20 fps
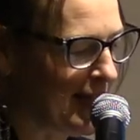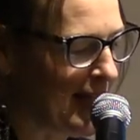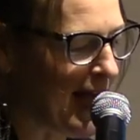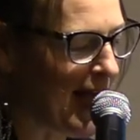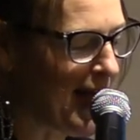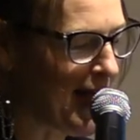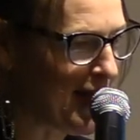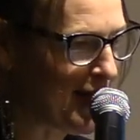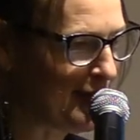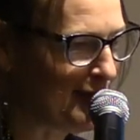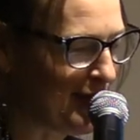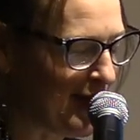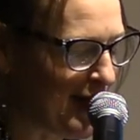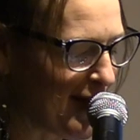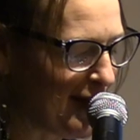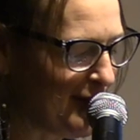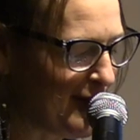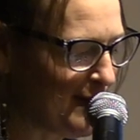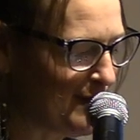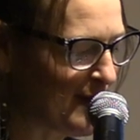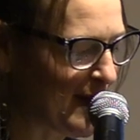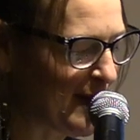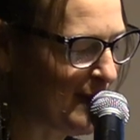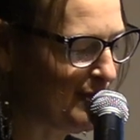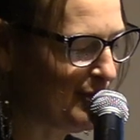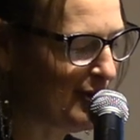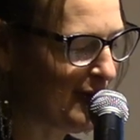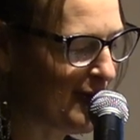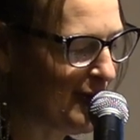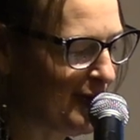high fiving my
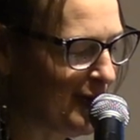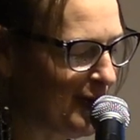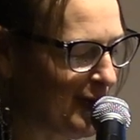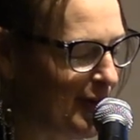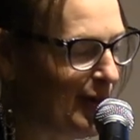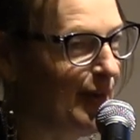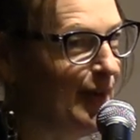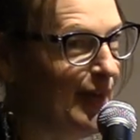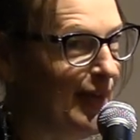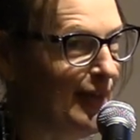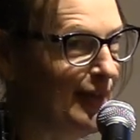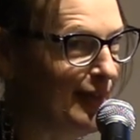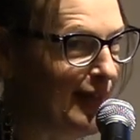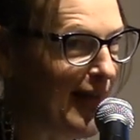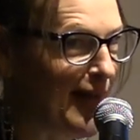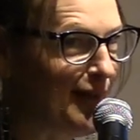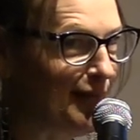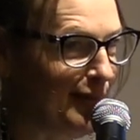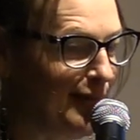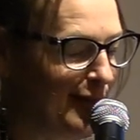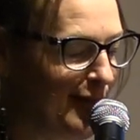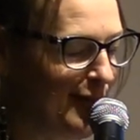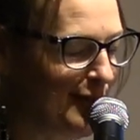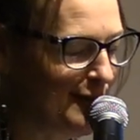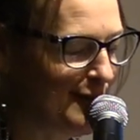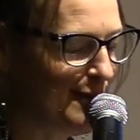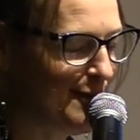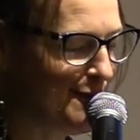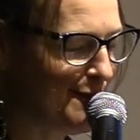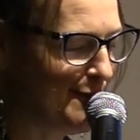brother and laughing
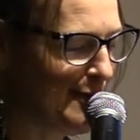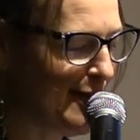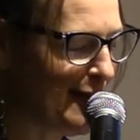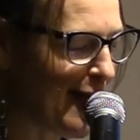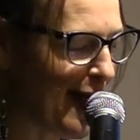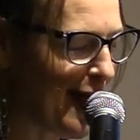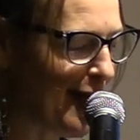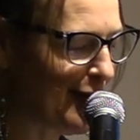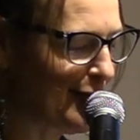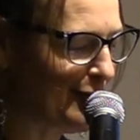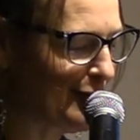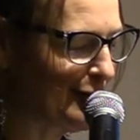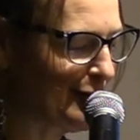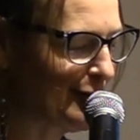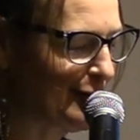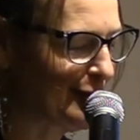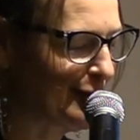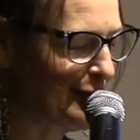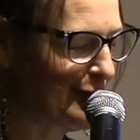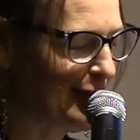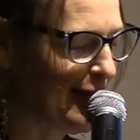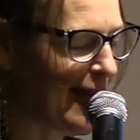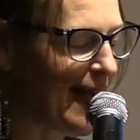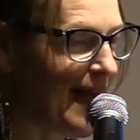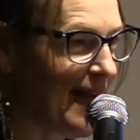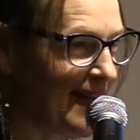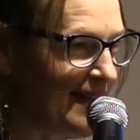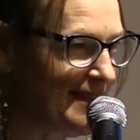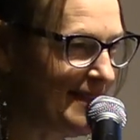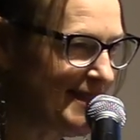until we cackle,
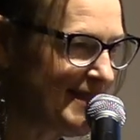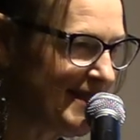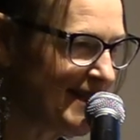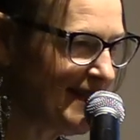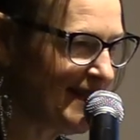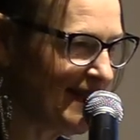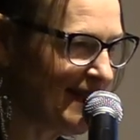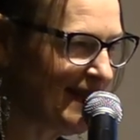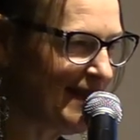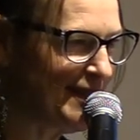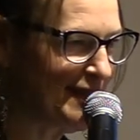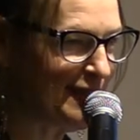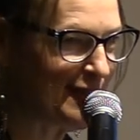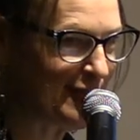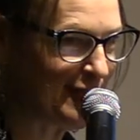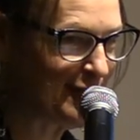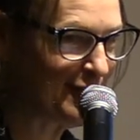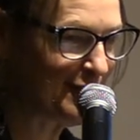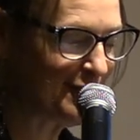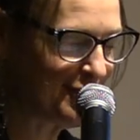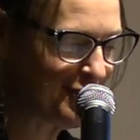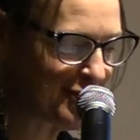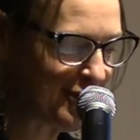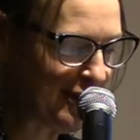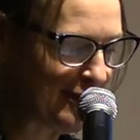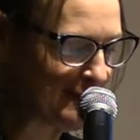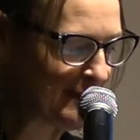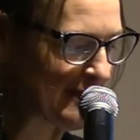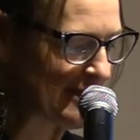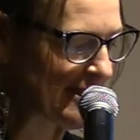and singing into your
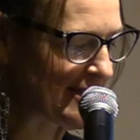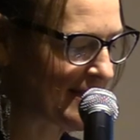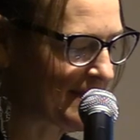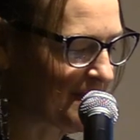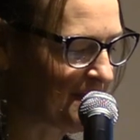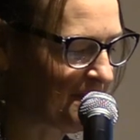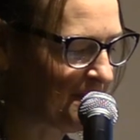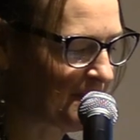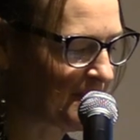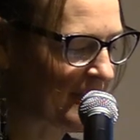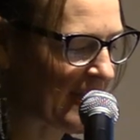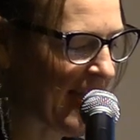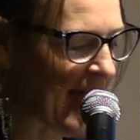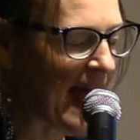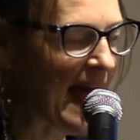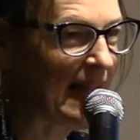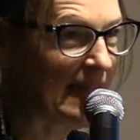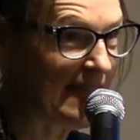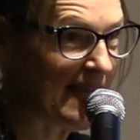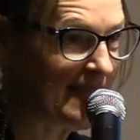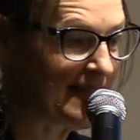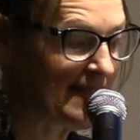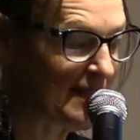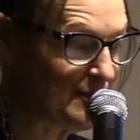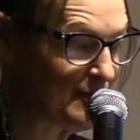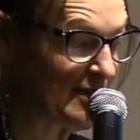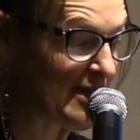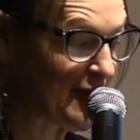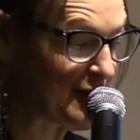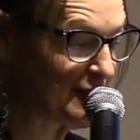dreams. Let them
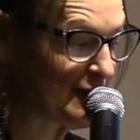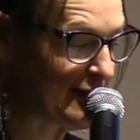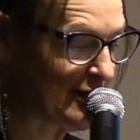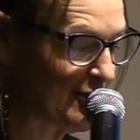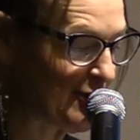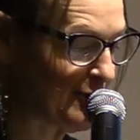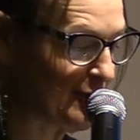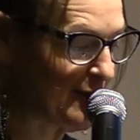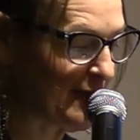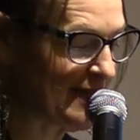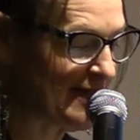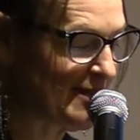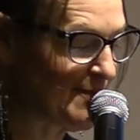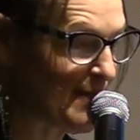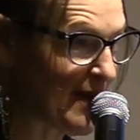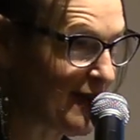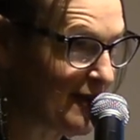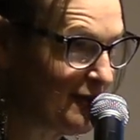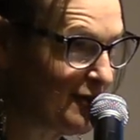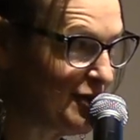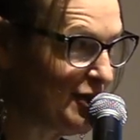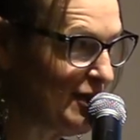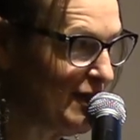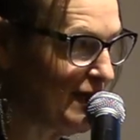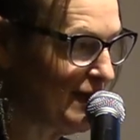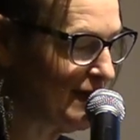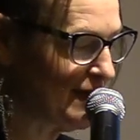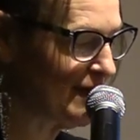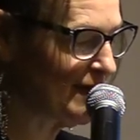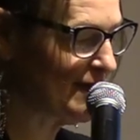tell stories about
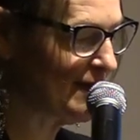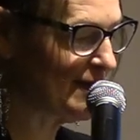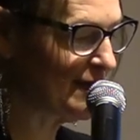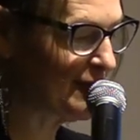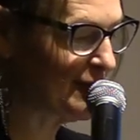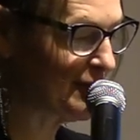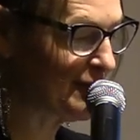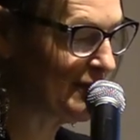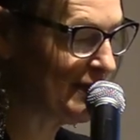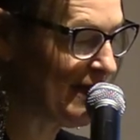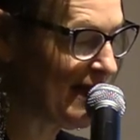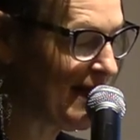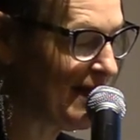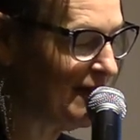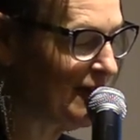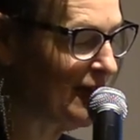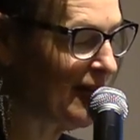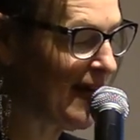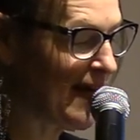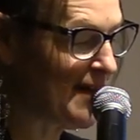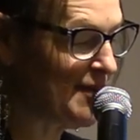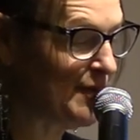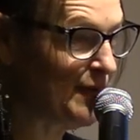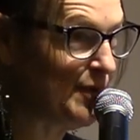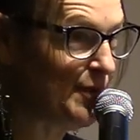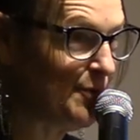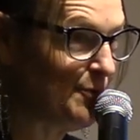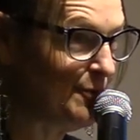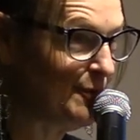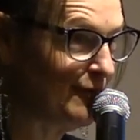Jesus, the Creator, and the
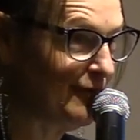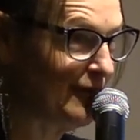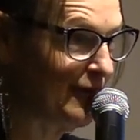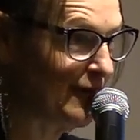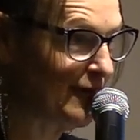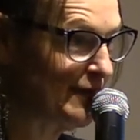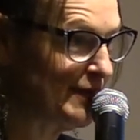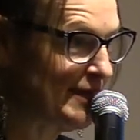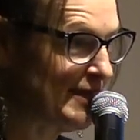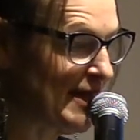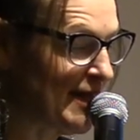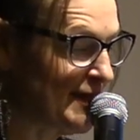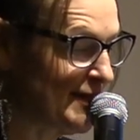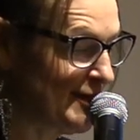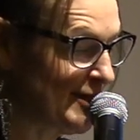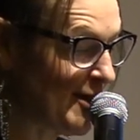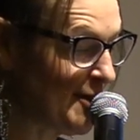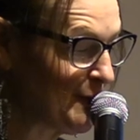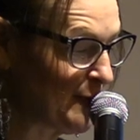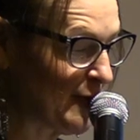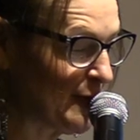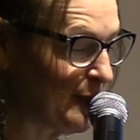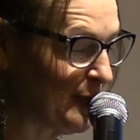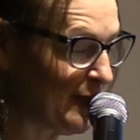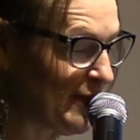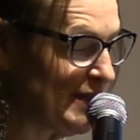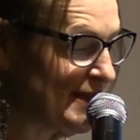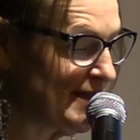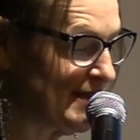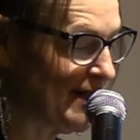universe. Someone,
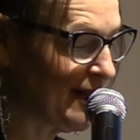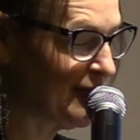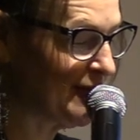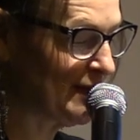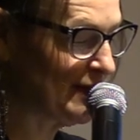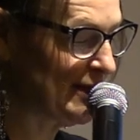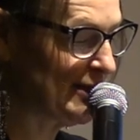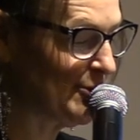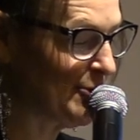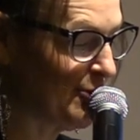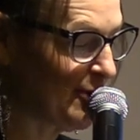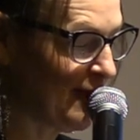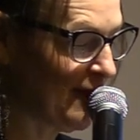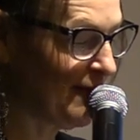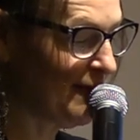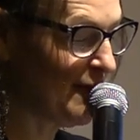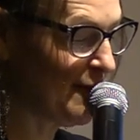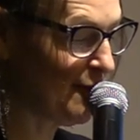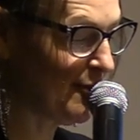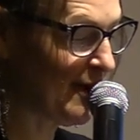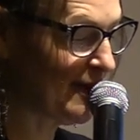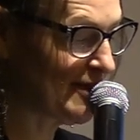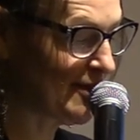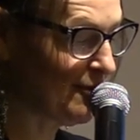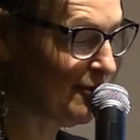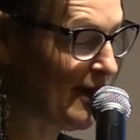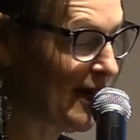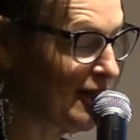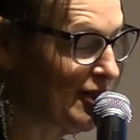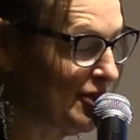please tell the story of the
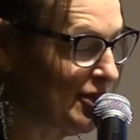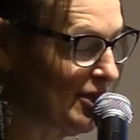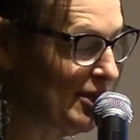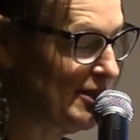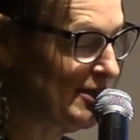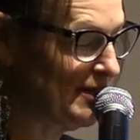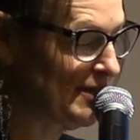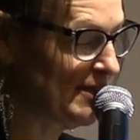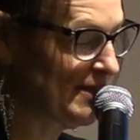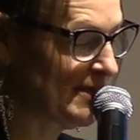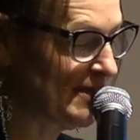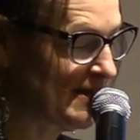resurrection.